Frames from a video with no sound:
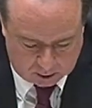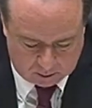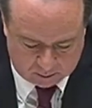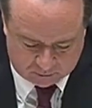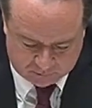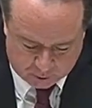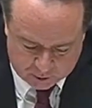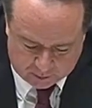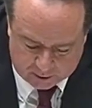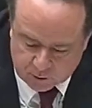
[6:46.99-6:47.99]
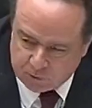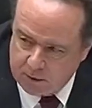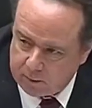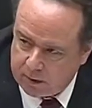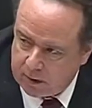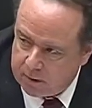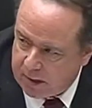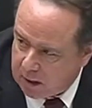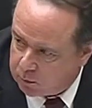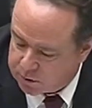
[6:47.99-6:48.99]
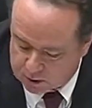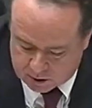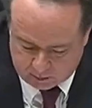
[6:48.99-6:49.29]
from further interfering in the acquisition